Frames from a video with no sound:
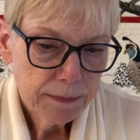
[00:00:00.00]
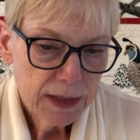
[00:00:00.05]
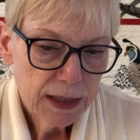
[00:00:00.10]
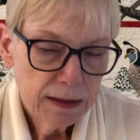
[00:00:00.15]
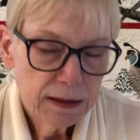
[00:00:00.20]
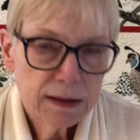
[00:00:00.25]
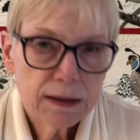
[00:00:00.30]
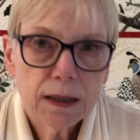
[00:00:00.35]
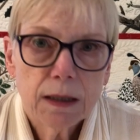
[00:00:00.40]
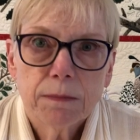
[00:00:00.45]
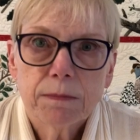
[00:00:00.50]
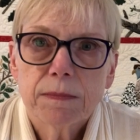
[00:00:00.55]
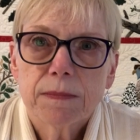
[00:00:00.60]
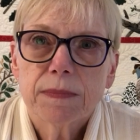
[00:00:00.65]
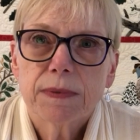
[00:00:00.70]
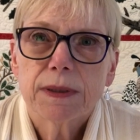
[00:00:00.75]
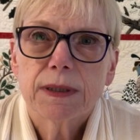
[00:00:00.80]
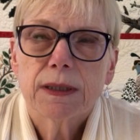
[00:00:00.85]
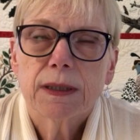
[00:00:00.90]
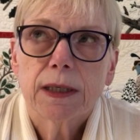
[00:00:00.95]
Some
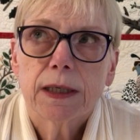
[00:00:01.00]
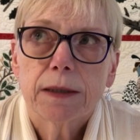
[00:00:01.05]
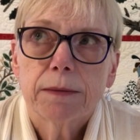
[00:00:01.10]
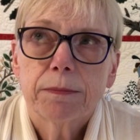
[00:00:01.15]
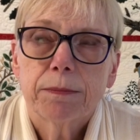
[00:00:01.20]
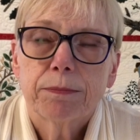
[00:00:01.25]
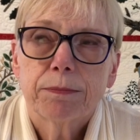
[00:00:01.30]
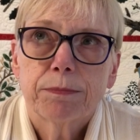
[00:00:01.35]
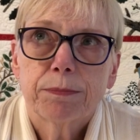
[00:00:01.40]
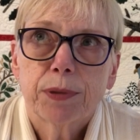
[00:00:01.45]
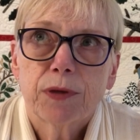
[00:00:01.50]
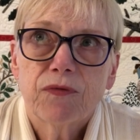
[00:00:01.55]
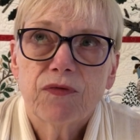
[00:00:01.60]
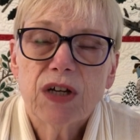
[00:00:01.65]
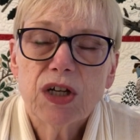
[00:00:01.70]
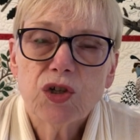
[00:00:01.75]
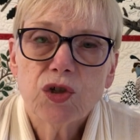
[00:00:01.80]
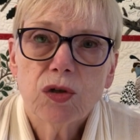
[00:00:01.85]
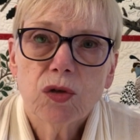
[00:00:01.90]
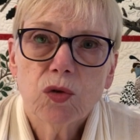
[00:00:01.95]

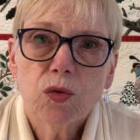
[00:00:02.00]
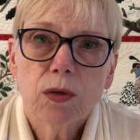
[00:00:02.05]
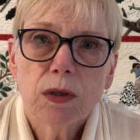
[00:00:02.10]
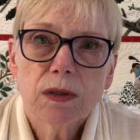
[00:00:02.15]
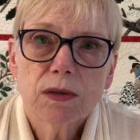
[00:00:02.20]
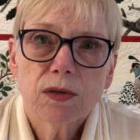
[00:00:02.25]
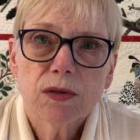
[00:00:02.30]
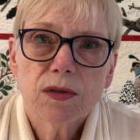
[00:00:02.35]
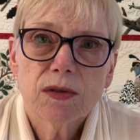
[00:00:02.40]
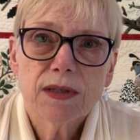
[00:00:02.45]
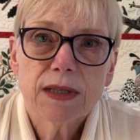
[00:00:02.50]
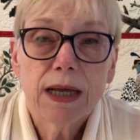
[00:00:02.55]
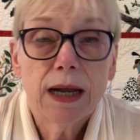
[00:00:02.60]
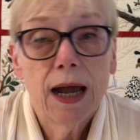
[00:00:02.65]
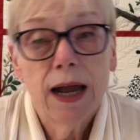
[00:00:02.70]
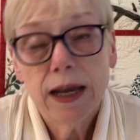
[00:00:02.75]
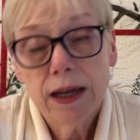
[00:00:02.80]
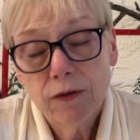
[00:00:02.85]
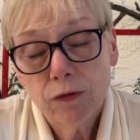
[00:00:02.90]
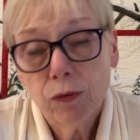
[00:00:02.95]
professional quilters that
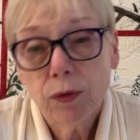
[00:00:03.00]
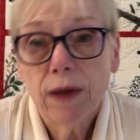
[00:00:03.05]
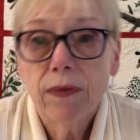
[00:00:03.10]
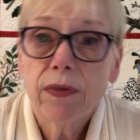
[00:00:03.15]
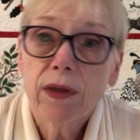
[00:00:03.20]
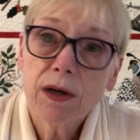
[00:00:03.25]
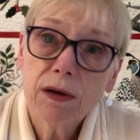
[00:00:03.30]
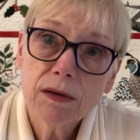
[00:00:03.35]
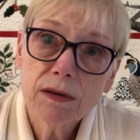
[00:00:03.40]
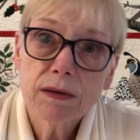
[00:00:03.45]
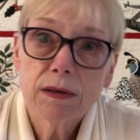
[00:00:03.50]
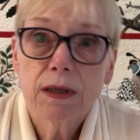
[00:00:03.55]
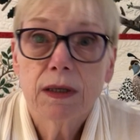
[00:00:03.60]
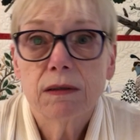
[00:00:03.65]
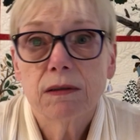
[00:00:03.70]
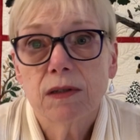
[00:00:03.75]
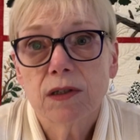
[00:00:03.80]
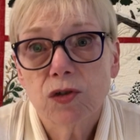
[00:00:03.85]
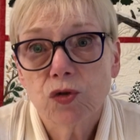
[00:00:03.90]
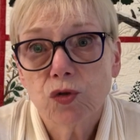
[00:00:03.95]
I have read their
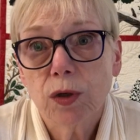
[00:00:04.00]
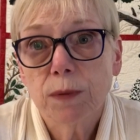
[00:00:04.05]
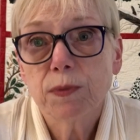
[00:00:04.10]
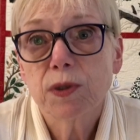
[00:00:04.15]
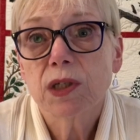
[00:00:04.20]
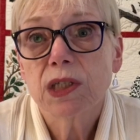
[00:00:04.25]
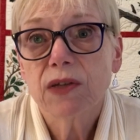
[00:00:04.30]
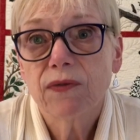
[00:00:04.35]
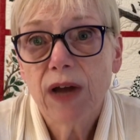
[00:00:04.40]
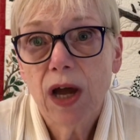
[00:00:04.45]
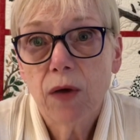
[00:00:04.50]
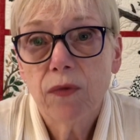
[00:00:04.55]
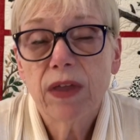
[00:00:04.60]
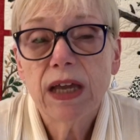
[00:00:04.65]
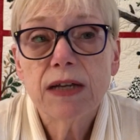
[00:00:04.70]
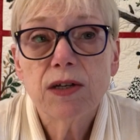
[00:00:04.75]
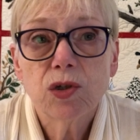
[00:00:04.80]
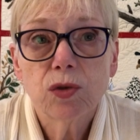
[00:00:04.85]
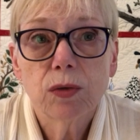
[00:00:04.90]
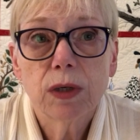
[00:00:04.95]
descriptions of how they
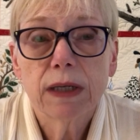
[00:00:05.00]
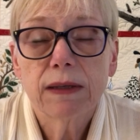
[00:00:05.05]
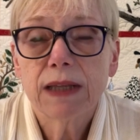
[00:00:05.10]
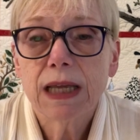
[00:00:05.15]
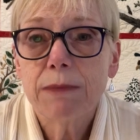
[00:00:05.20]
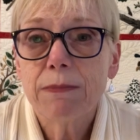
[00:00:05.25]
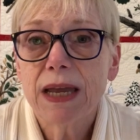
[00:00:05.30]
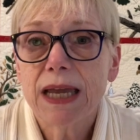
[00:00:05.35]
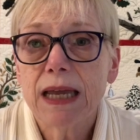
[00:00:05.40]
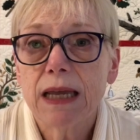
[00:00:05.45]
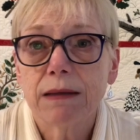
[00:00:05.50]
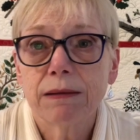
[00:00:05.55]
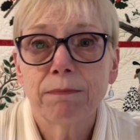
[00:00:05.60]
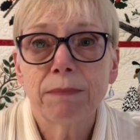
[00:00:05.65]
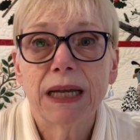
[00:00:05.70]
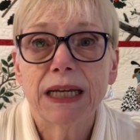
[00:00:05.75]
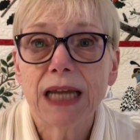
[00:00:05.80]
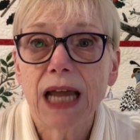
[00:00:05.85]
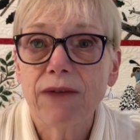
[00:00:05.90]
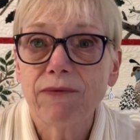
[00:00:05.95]
do it, they
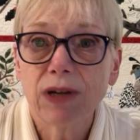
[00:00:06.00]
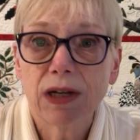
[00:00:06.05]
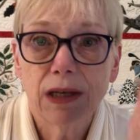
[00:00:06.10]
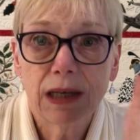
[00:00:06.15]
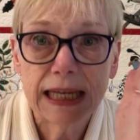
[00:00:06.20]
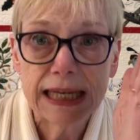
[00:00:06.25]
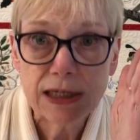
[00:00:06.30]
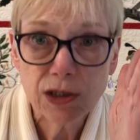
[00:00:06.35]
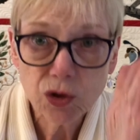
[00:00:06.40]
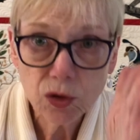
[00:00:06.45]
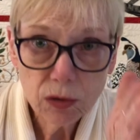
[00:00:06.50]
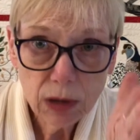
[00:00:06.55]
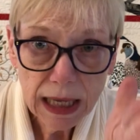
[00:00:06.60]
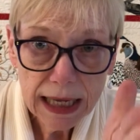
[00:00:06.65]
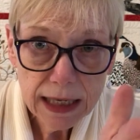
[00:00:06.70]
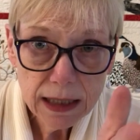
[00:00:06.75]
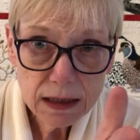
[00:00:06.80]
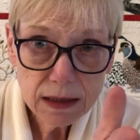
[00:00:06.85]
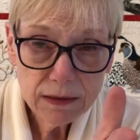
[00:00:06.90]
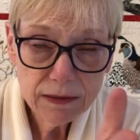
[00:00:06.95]
might have a laser
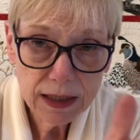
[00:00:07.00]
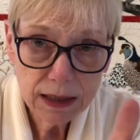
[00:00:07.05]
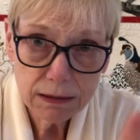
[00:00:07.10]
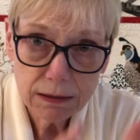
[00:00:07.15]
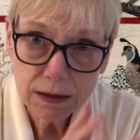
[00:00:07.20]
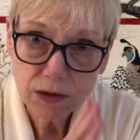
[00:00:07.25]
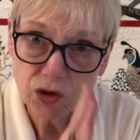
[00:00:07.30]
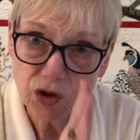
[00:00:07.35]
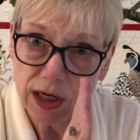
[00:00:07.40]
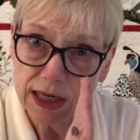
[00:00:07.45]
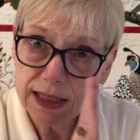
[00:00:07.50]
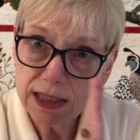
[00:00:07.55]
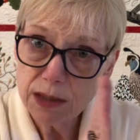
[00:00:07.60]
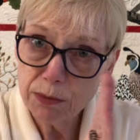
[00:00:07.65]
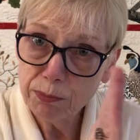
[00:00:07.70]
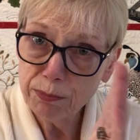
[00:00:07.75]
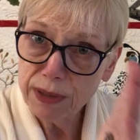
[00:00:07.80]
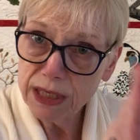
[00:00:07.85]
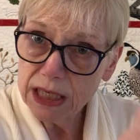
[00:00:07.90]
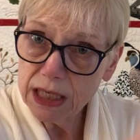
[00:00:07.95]
light that shines a
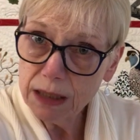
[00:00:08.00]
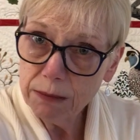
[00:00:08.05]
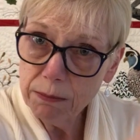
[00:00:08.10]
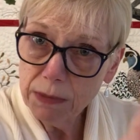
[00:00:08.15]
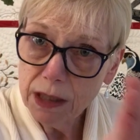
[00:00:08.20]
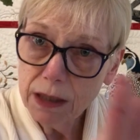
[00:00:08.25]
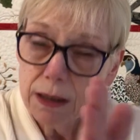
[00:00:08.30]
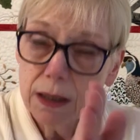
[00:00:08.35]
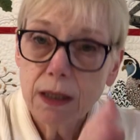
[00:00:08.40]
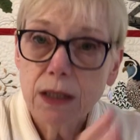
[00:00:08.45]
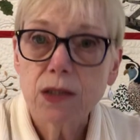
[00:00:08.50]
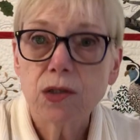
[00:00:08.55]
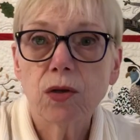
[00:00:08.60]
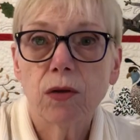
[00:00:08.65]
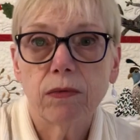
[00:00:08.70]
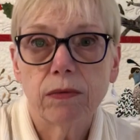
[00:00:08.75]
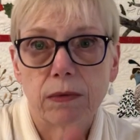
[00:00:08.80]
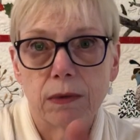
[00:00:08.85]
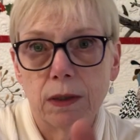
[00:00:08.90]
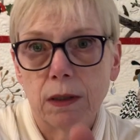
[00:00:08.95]
beam.
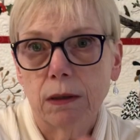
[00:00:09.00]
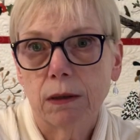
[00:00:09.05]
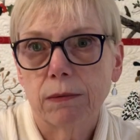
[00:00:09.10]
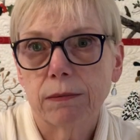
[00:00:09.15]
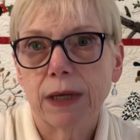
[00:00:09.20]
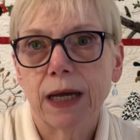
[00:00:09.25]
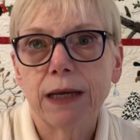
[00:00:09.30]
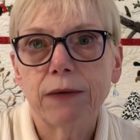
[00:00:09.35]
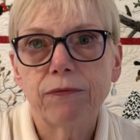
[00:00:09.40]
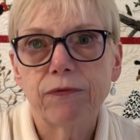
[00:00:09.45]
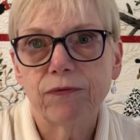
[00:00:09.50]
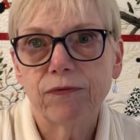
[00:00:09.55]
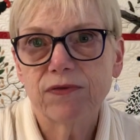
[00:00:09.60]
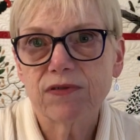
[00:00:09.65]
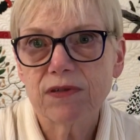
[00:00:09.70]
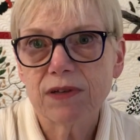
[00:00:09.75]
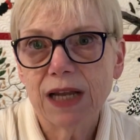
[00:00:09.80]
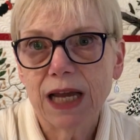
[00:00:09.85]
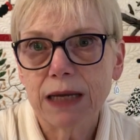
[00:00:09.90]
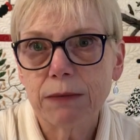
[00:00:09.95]
So, you know, I've
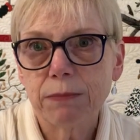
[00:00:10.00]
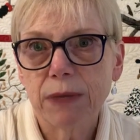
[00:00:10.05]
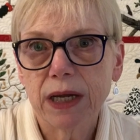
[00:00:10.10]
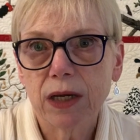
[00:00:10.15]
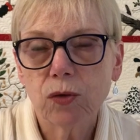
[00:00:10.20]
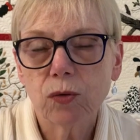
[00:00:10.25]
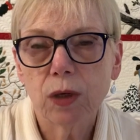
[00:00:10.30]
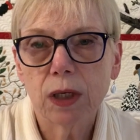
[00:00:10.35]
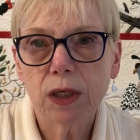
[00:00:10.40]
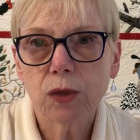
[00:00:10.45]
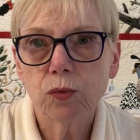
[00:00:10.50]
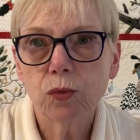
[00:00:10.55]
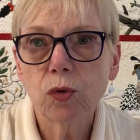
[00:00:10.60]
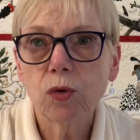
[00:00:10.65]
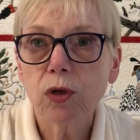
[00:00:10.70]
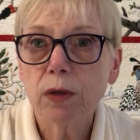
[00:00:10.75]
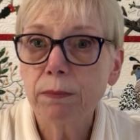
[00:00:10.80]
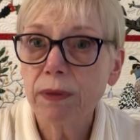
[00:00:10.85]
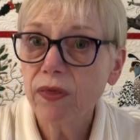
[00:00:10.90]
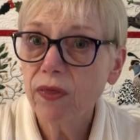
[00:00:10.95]
slide my acrylic
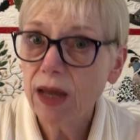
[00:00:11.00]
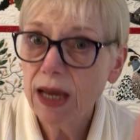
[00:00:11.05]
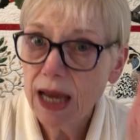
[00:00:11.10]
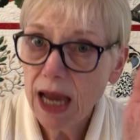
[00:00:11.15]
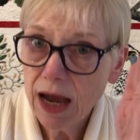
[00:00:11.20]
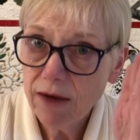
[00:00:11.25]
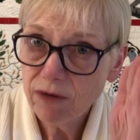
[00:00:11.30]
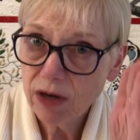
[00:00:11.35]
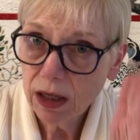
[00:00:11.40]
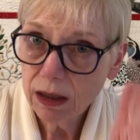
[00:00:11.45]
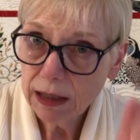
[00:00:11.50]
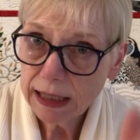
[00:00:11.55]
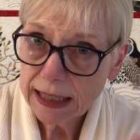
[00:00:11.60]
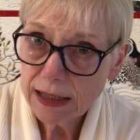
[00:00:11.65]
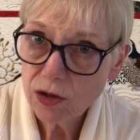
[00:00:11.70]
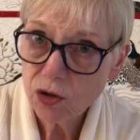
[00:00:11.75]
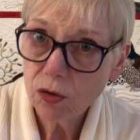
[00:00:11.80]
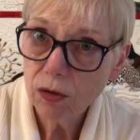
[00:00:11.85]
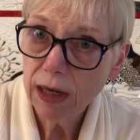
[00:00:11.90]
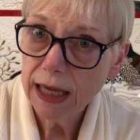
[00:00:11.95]
ruler, but they have a
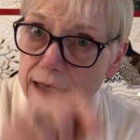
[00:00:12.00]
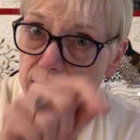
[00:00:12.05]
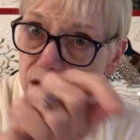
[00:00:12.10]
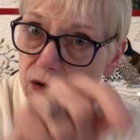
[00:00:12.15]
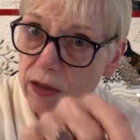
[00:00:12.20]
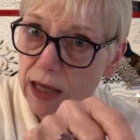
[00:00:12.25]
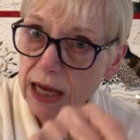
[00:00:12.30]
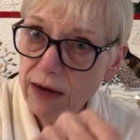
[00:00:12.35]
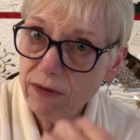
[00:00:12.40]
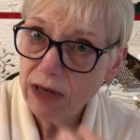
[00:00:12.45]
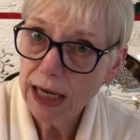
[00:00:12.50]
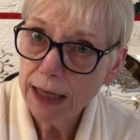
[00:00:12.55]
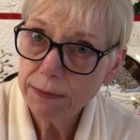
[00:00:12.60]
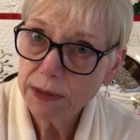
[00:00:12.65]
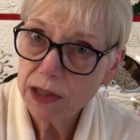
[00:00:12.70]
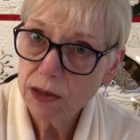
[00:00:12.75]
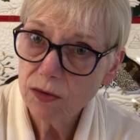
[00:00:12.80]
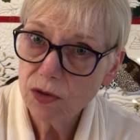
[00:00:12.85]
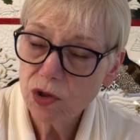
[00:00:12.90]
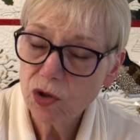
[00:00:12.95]
laser light, so they have an
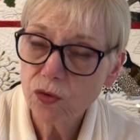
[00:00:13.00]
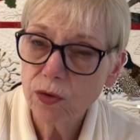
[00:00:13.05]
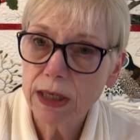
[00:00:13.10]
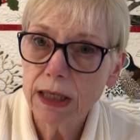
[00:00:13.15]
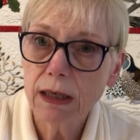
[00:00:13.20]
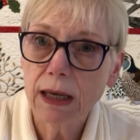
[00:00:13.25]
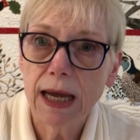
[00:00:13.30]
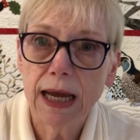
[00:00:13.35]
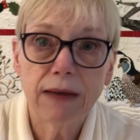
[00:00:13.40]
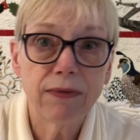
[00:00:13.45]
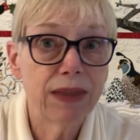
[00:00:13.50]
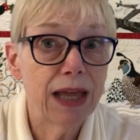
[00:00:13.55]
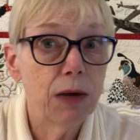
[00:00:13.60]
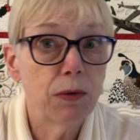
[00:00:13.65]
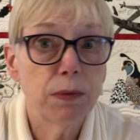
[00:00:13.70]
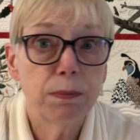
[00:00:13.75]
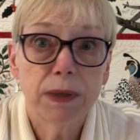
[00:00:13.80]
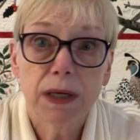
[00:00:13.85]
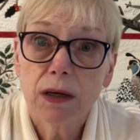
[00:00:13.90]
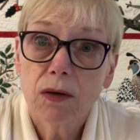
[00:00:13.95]
absolute straight line. That
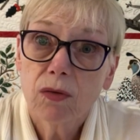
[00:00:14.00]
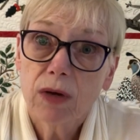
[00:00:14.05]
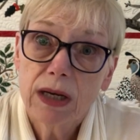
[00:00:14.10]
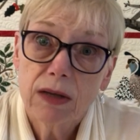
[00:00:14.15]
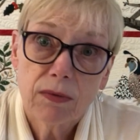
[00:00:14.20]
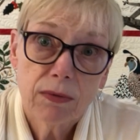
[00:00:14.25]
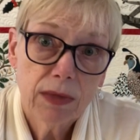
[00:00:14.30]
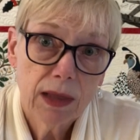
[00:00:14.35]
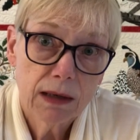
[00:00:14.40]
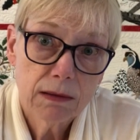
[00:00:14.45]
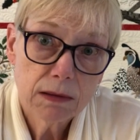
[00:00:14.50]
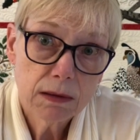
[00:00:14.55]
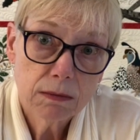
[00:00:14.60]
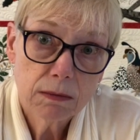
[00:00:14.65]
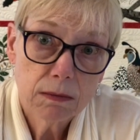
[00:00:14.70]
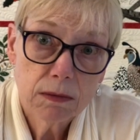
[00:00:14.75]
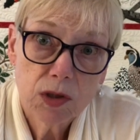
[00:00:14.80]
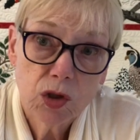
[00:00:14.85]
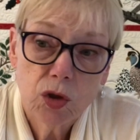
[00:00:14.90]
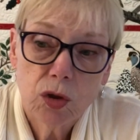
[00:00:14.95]
would be a great thing
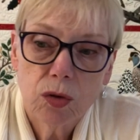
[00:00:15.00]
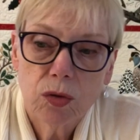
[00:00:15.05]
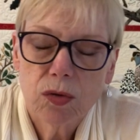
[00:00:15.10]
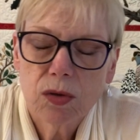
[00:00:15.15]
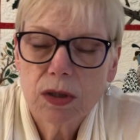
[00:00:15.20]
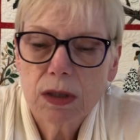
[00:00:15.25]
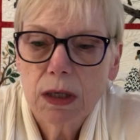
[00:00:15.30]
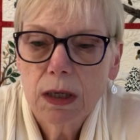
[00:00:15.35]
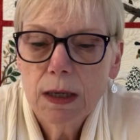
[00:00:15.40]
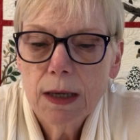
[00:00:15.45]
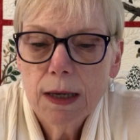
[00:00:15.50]
to use.